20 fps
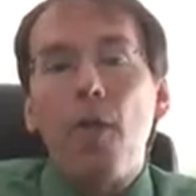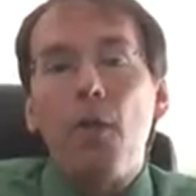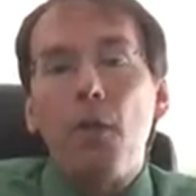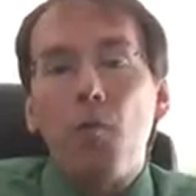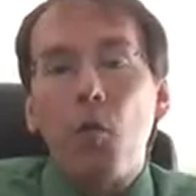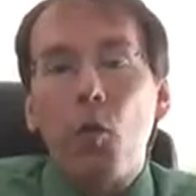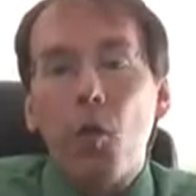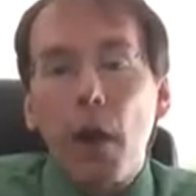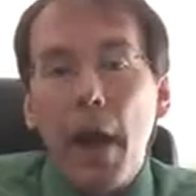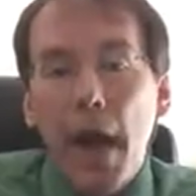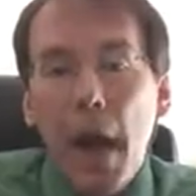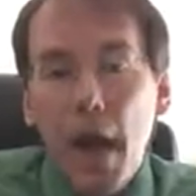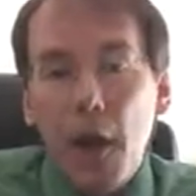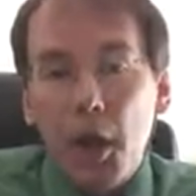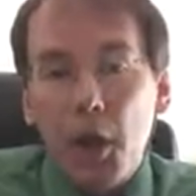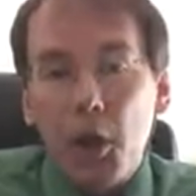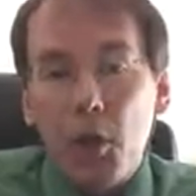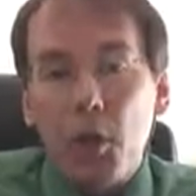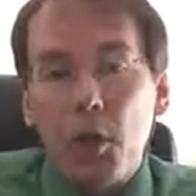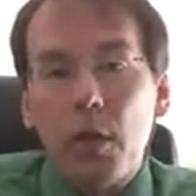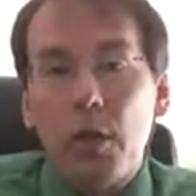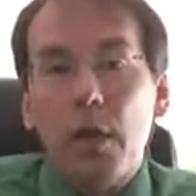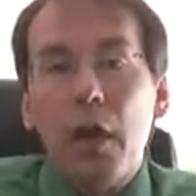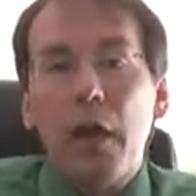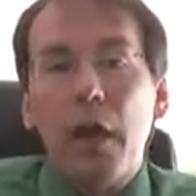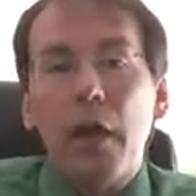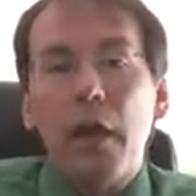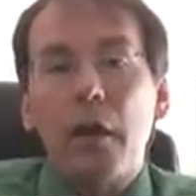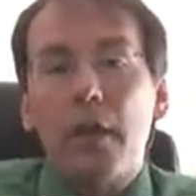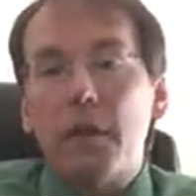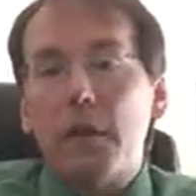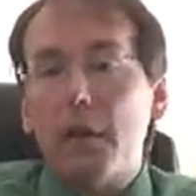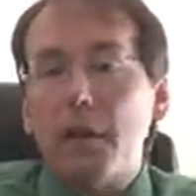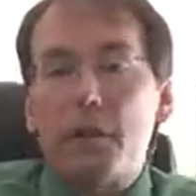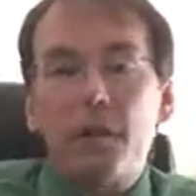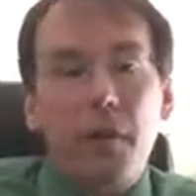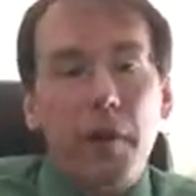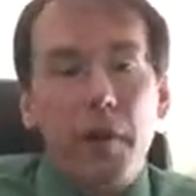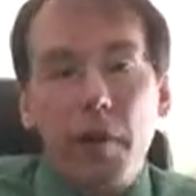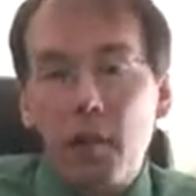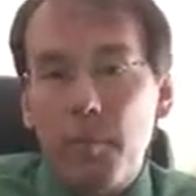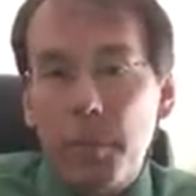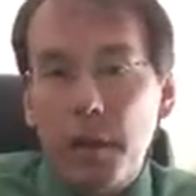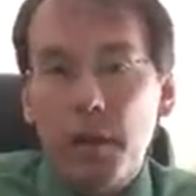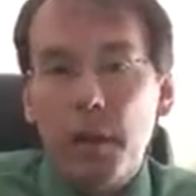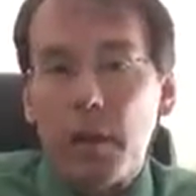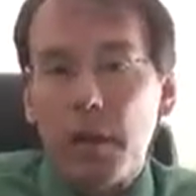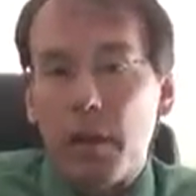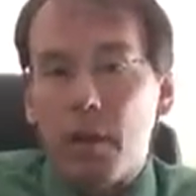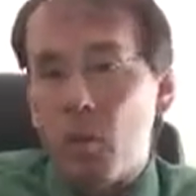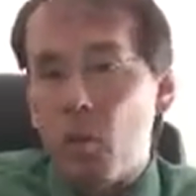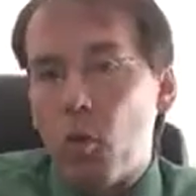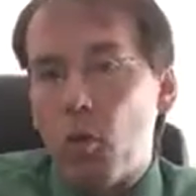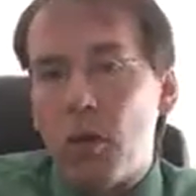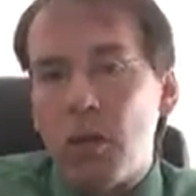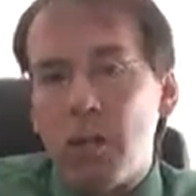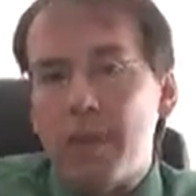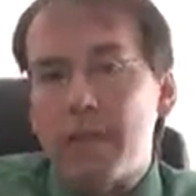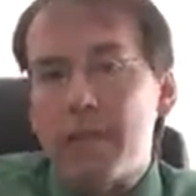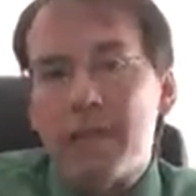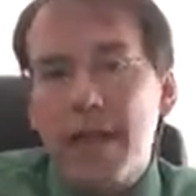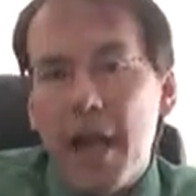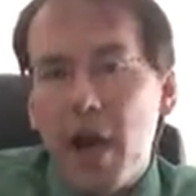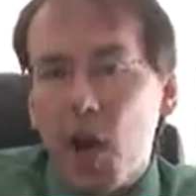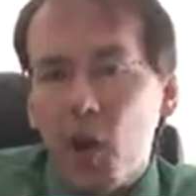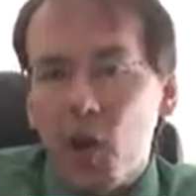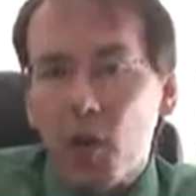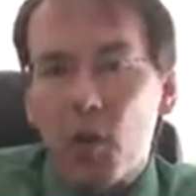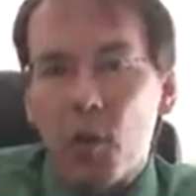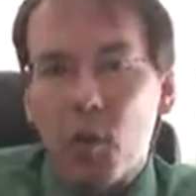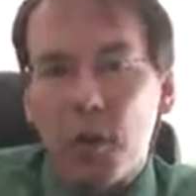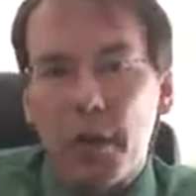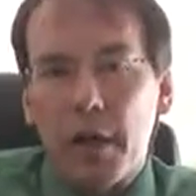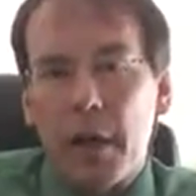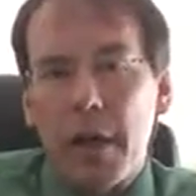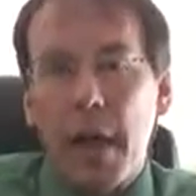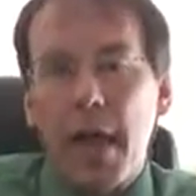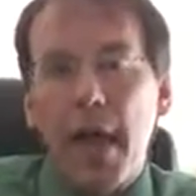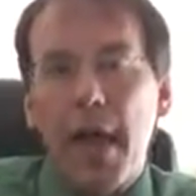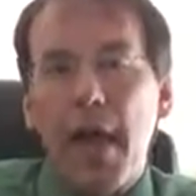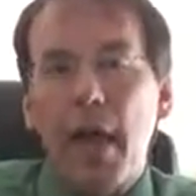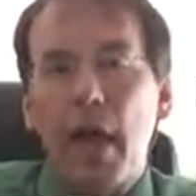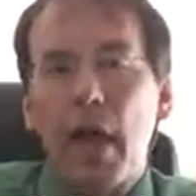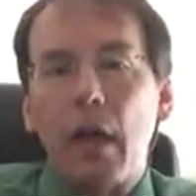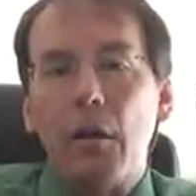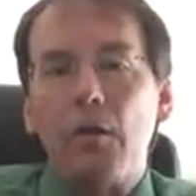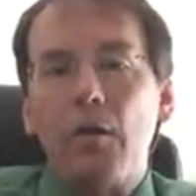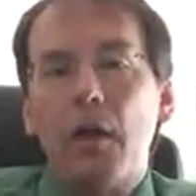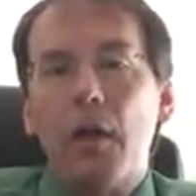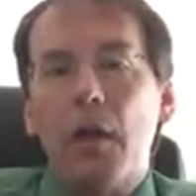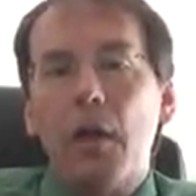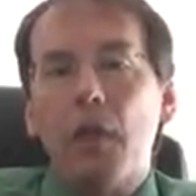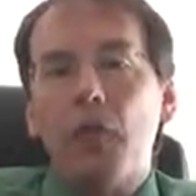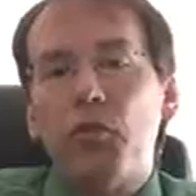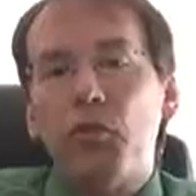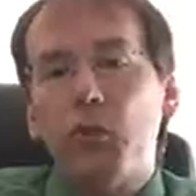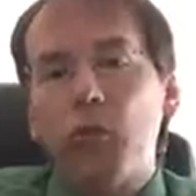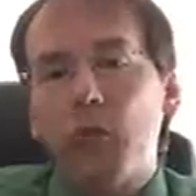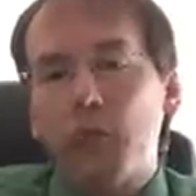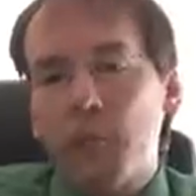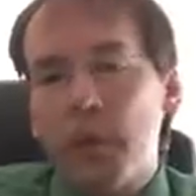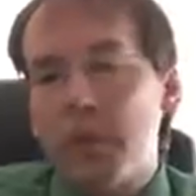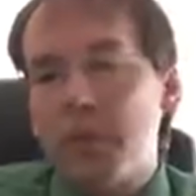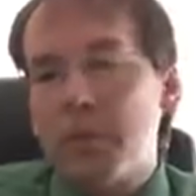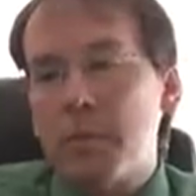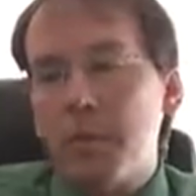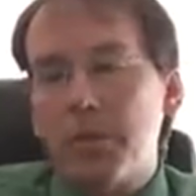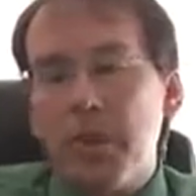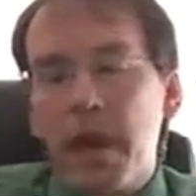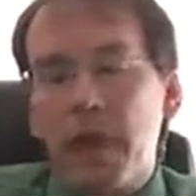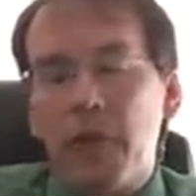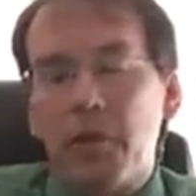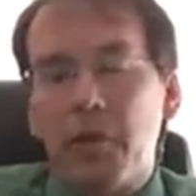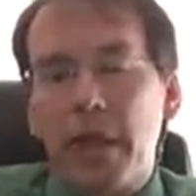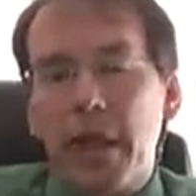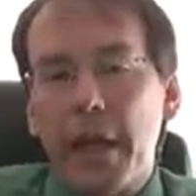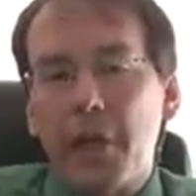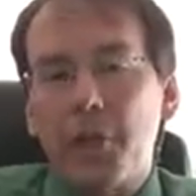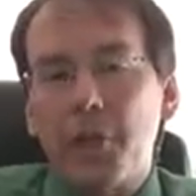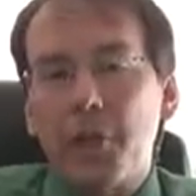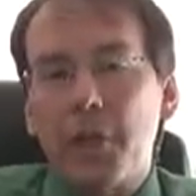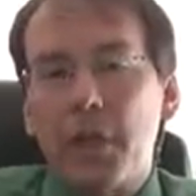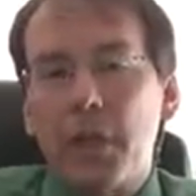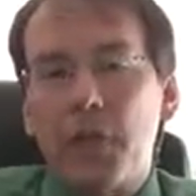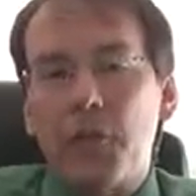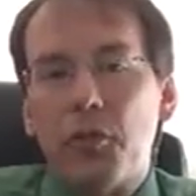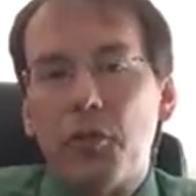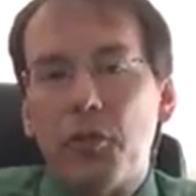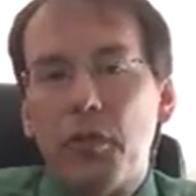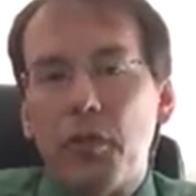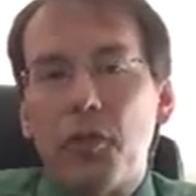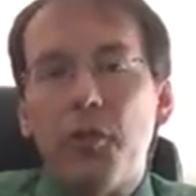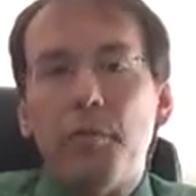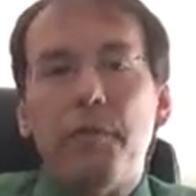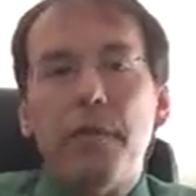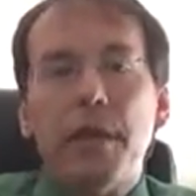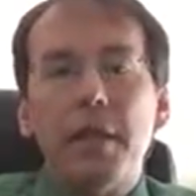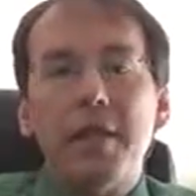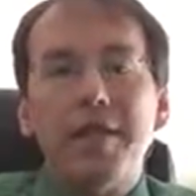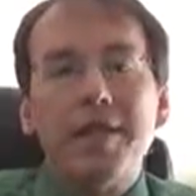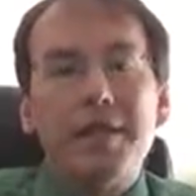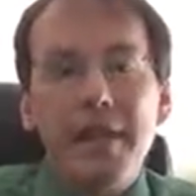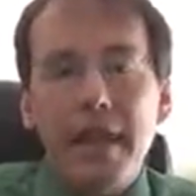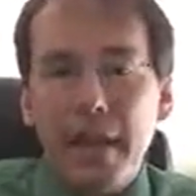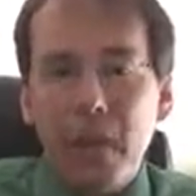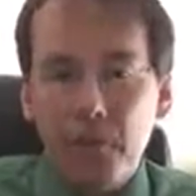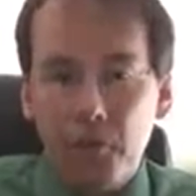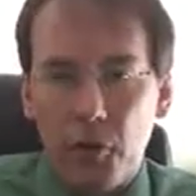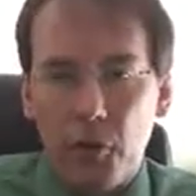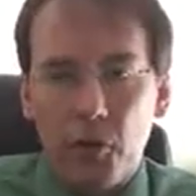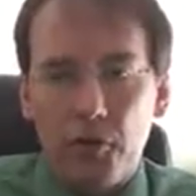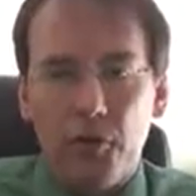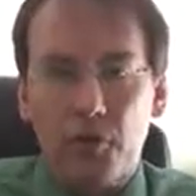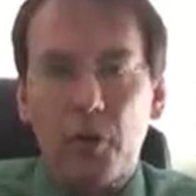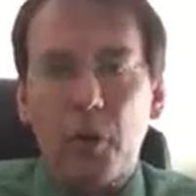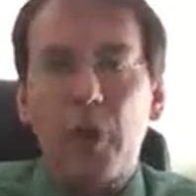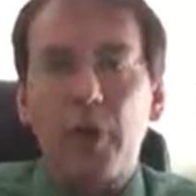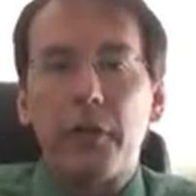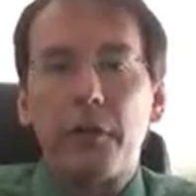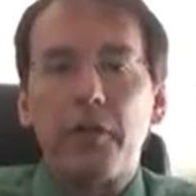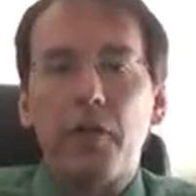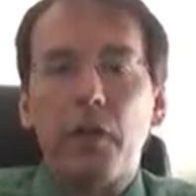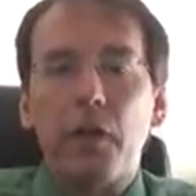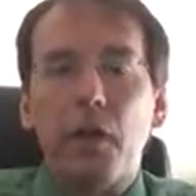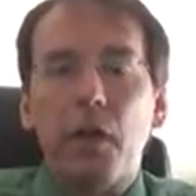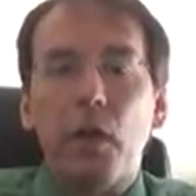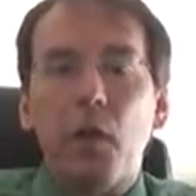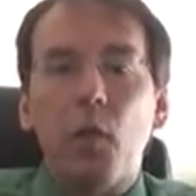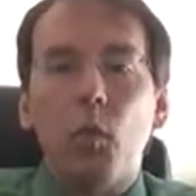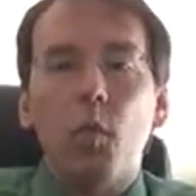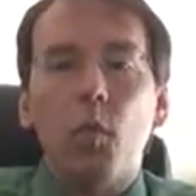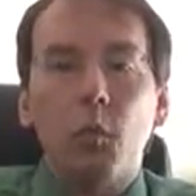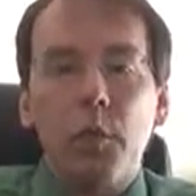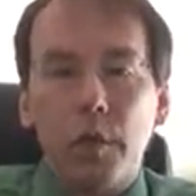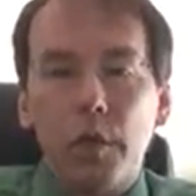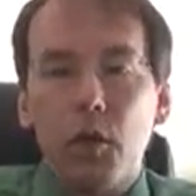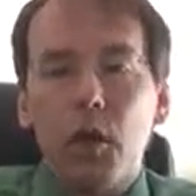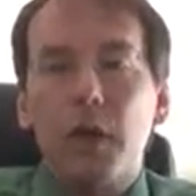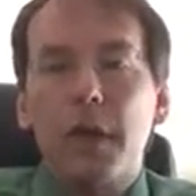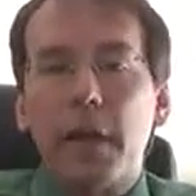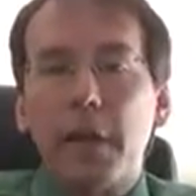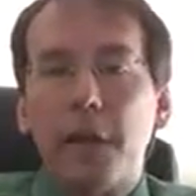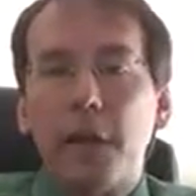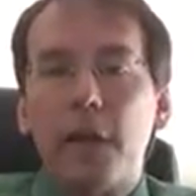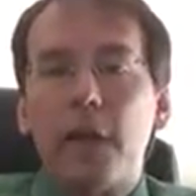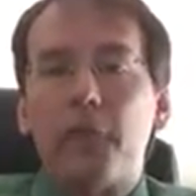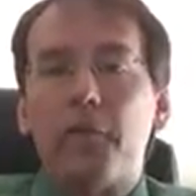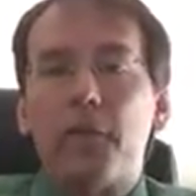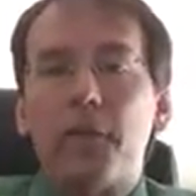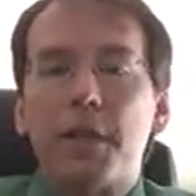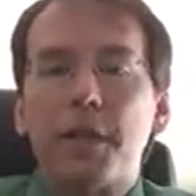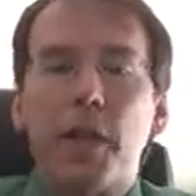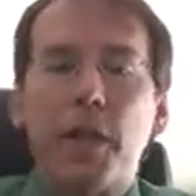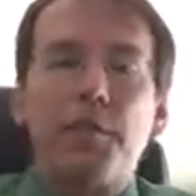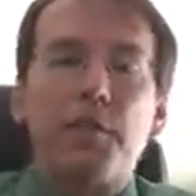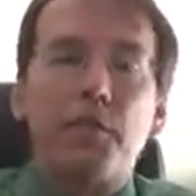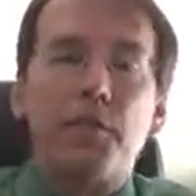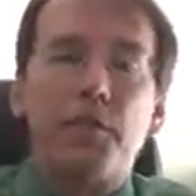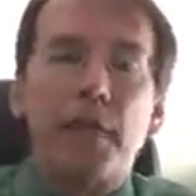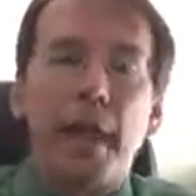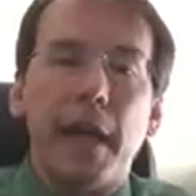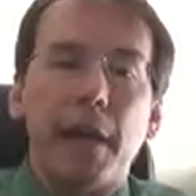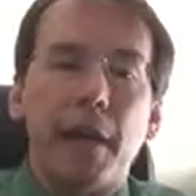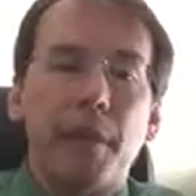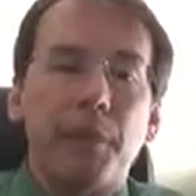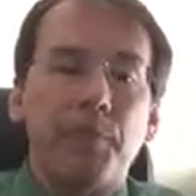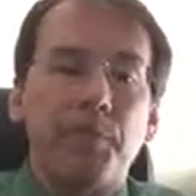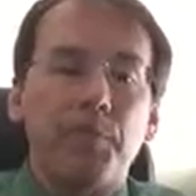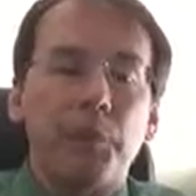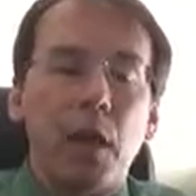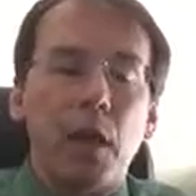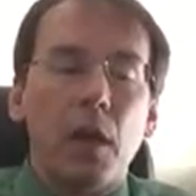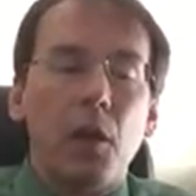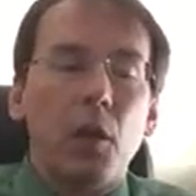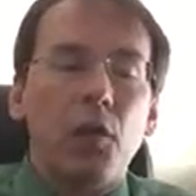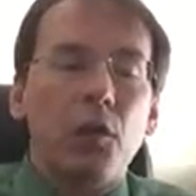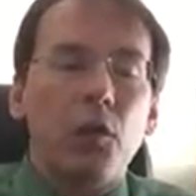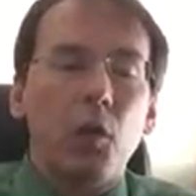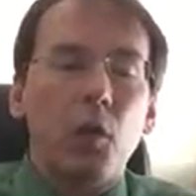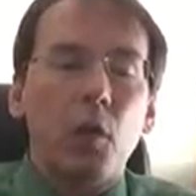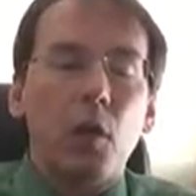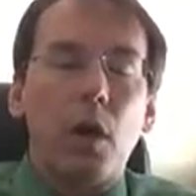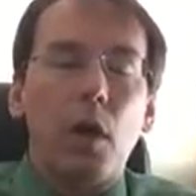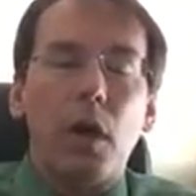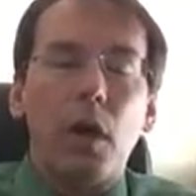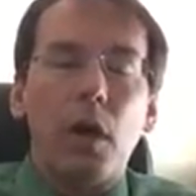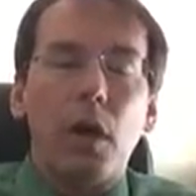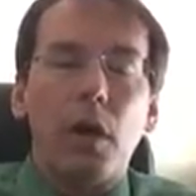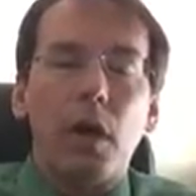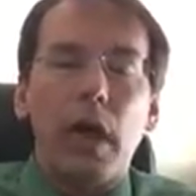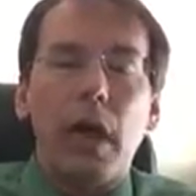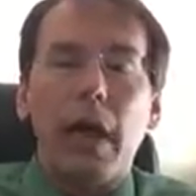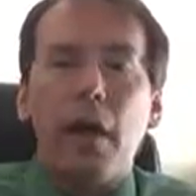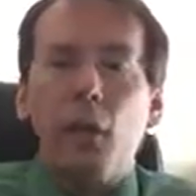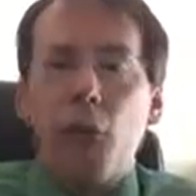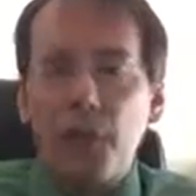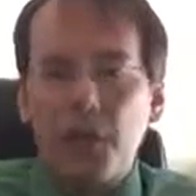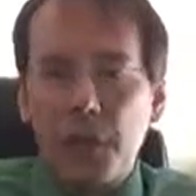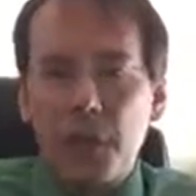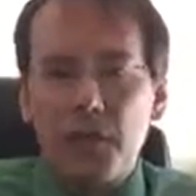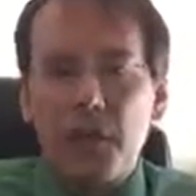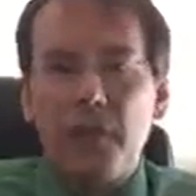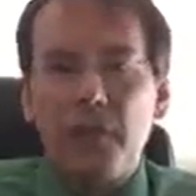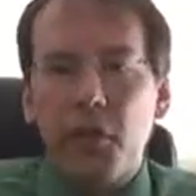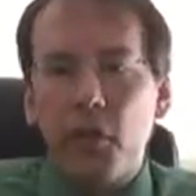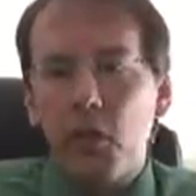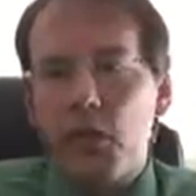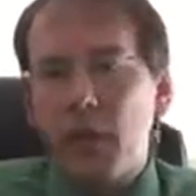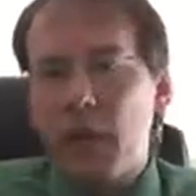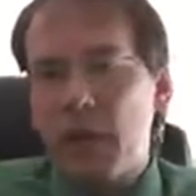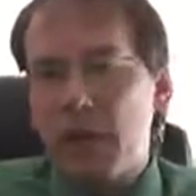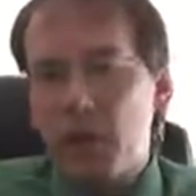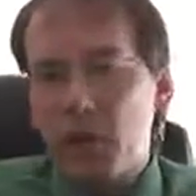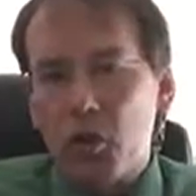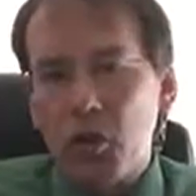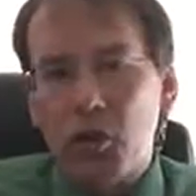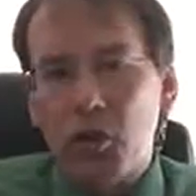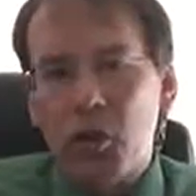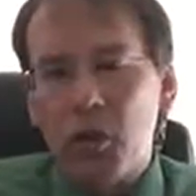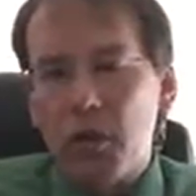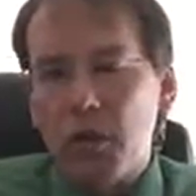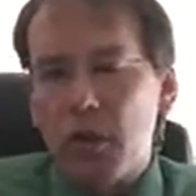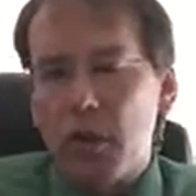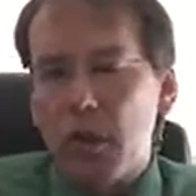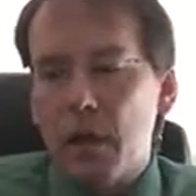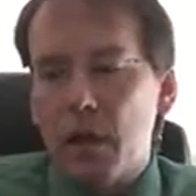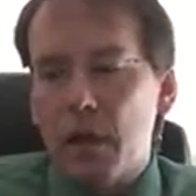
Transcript: the more accurate and the less variability, the less error we're going to have. So the principle of aggregation is a big savior for us when we look at the different types of data. So I hope that's given you a kind of a good